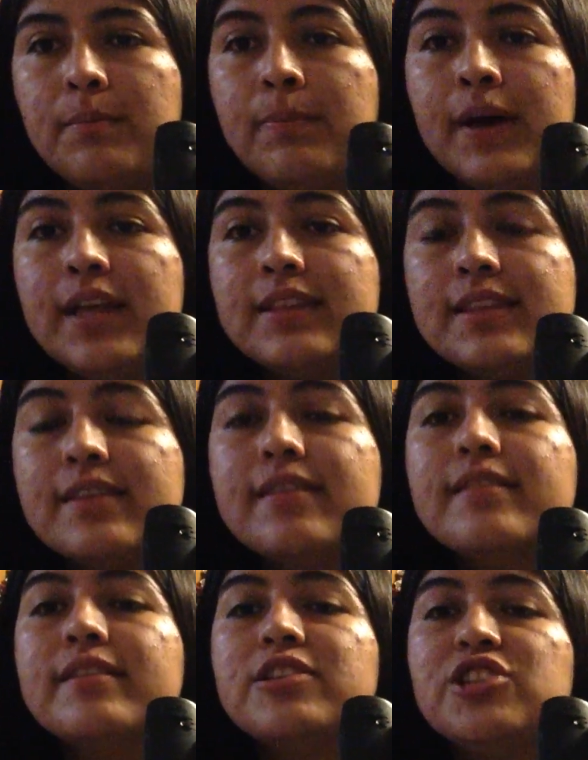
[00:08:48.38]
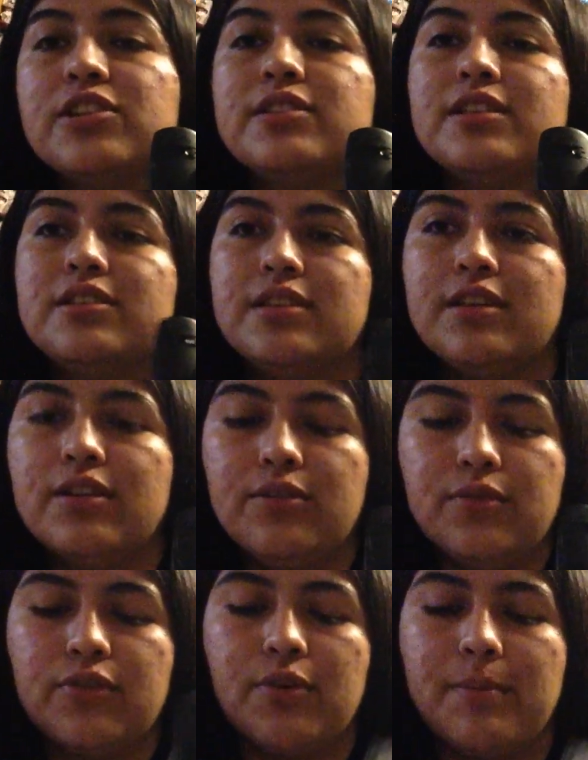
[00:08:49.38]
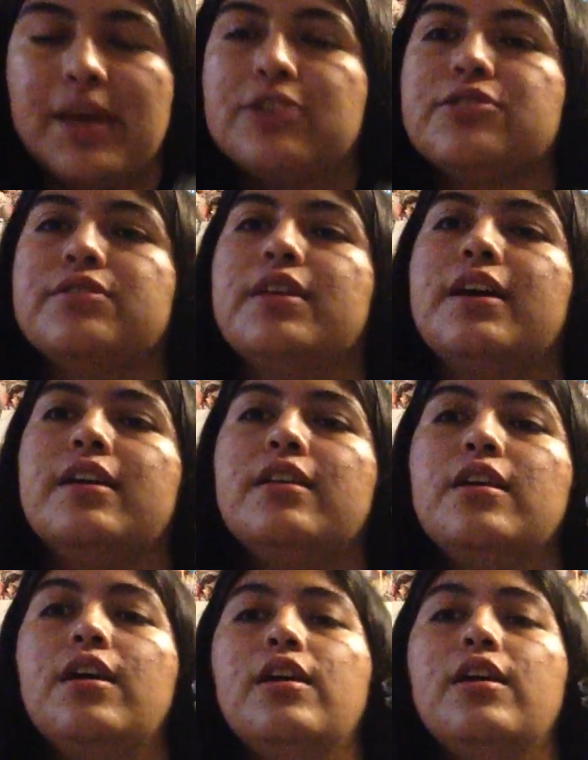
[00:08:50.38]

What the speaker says: But this is adjusted to you, so make sure that